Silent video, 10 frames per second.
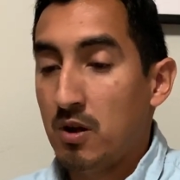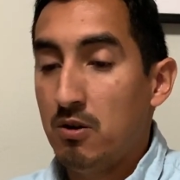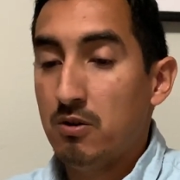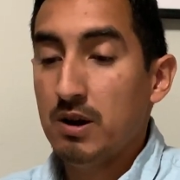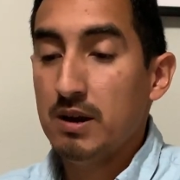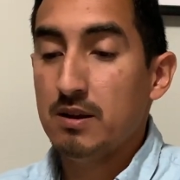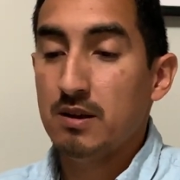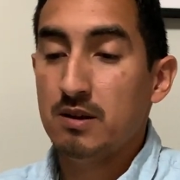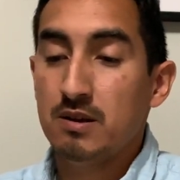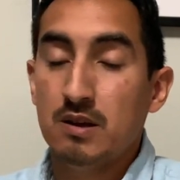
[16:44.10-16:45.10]
All right.
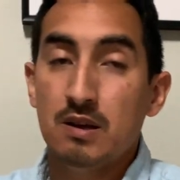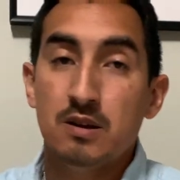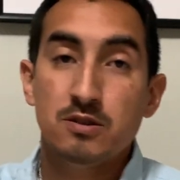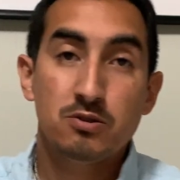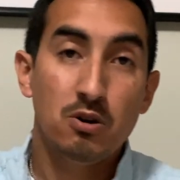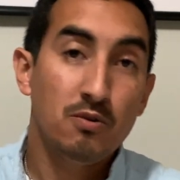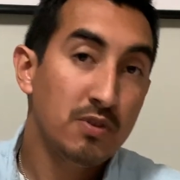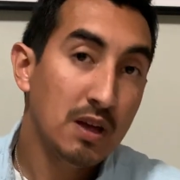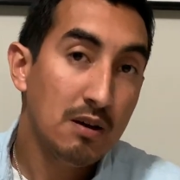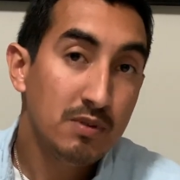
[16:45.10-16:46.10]
So if
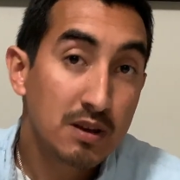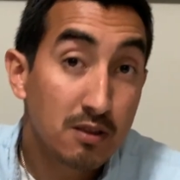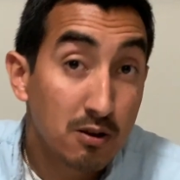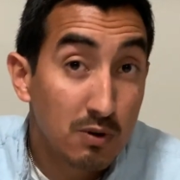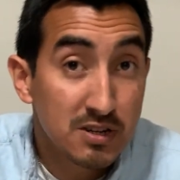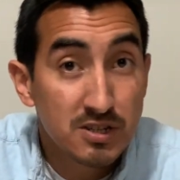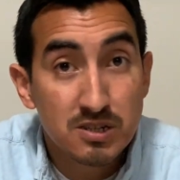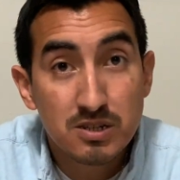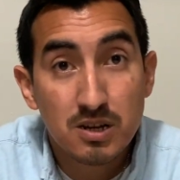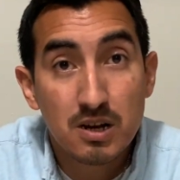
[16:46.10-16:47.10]
you have any other
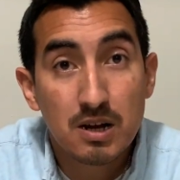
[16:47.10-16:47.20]
questions,